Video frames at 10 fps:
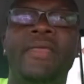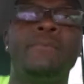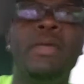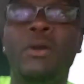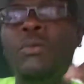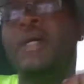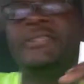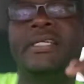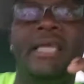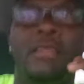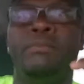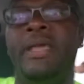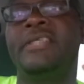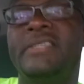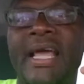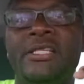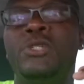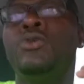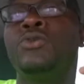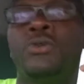they be the ones that get the biggest
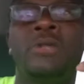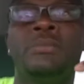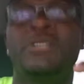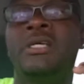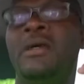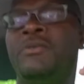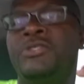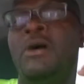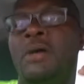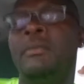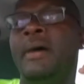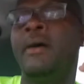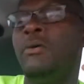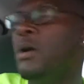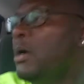tattoos on themselves, talking about